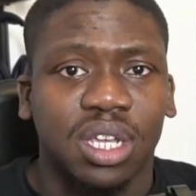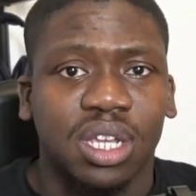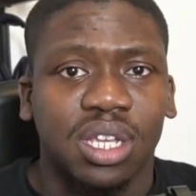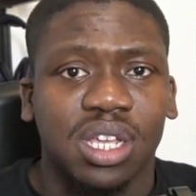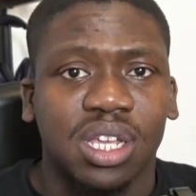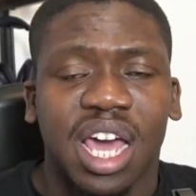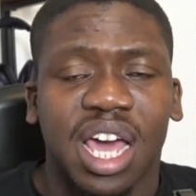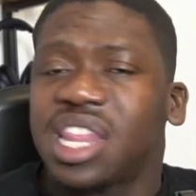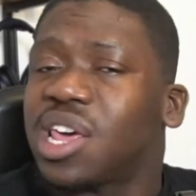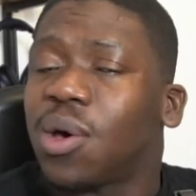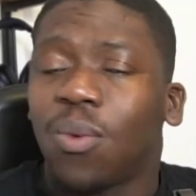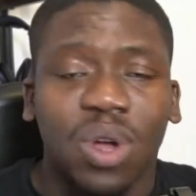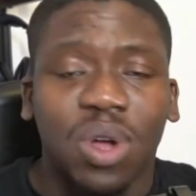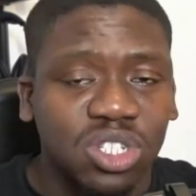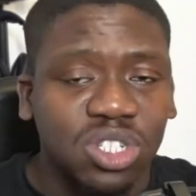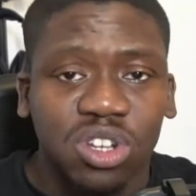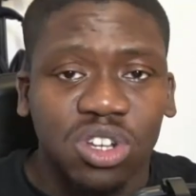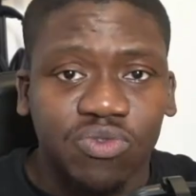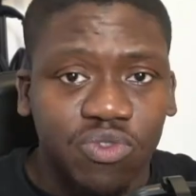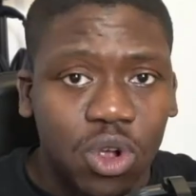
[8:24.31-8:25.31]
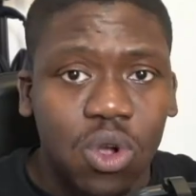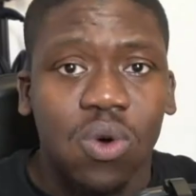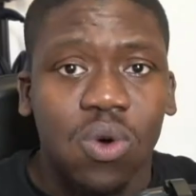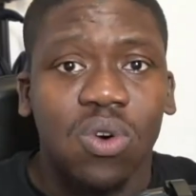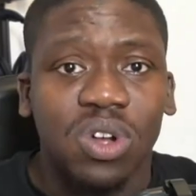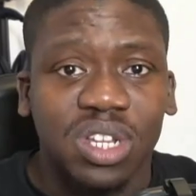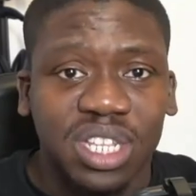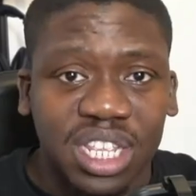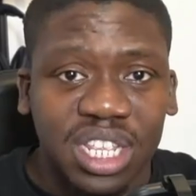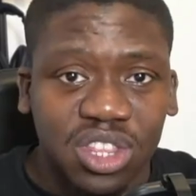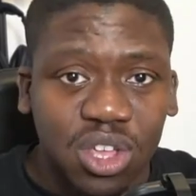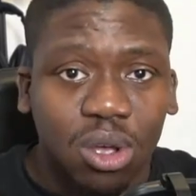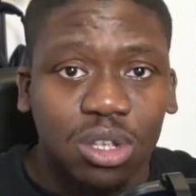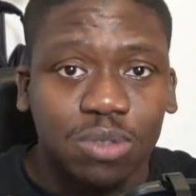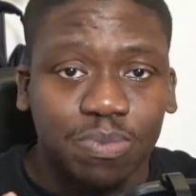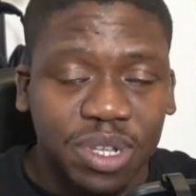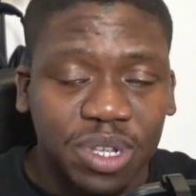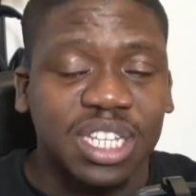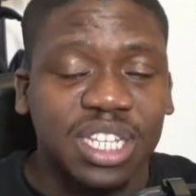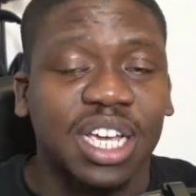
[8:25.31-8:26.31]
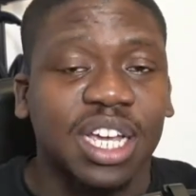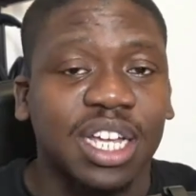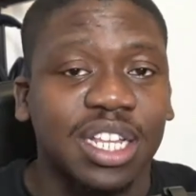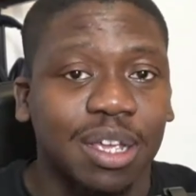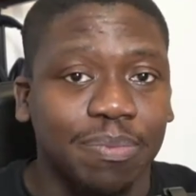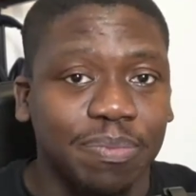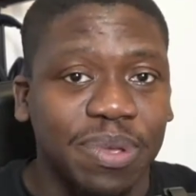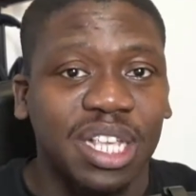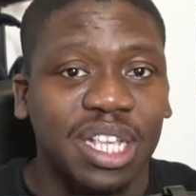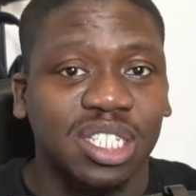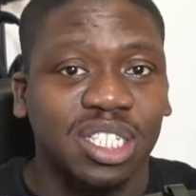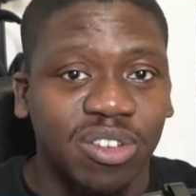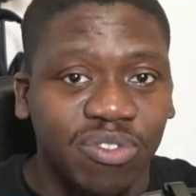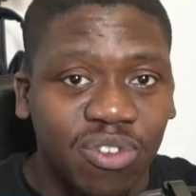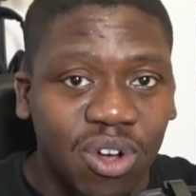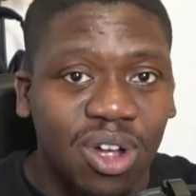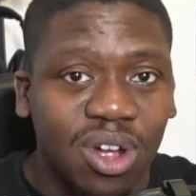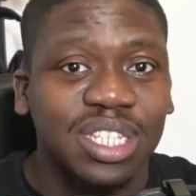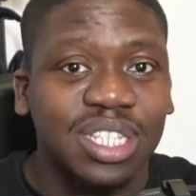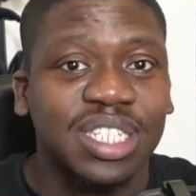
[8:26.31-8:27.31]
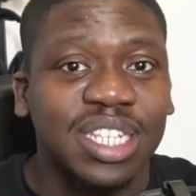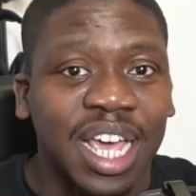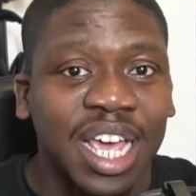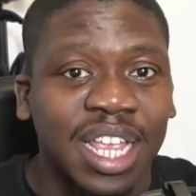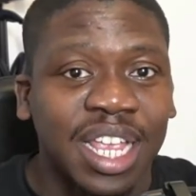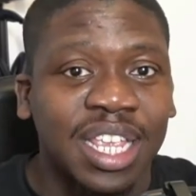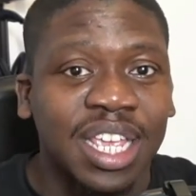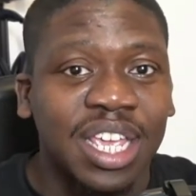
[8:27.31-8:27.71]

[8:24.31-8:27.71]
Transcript: And then once you've recorded those particular pieces of content,